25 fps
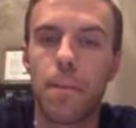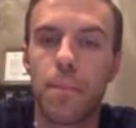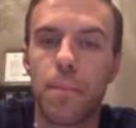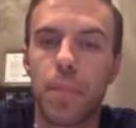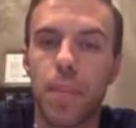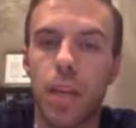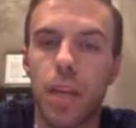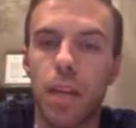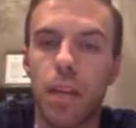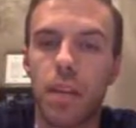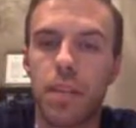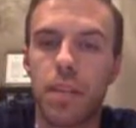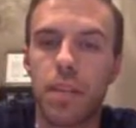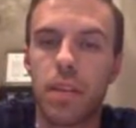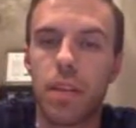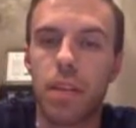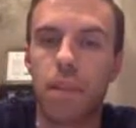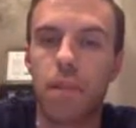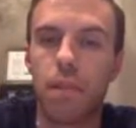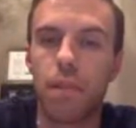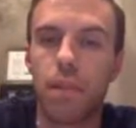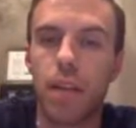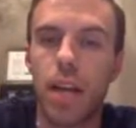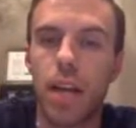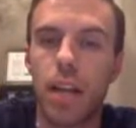The
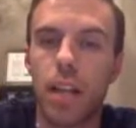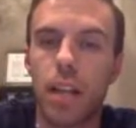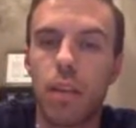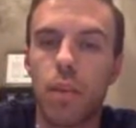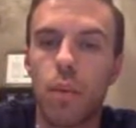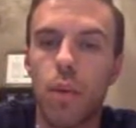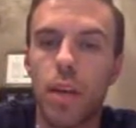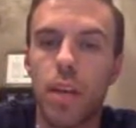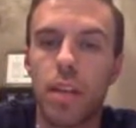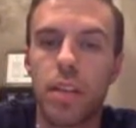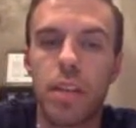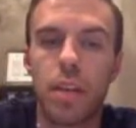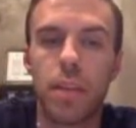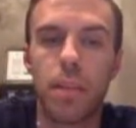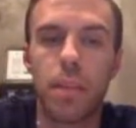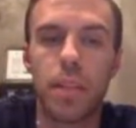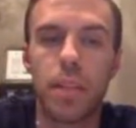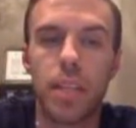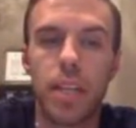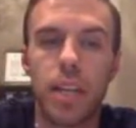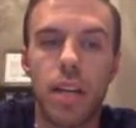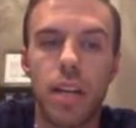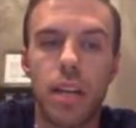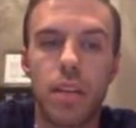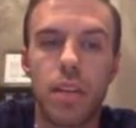son finally wakes up at
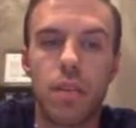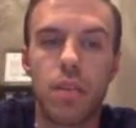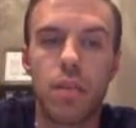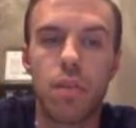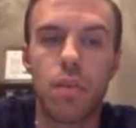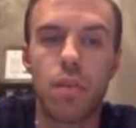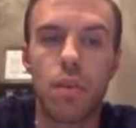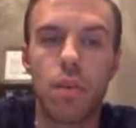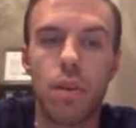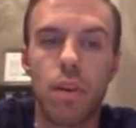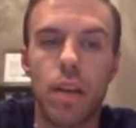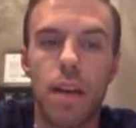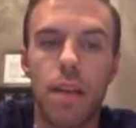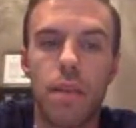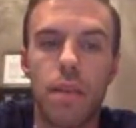the end of the story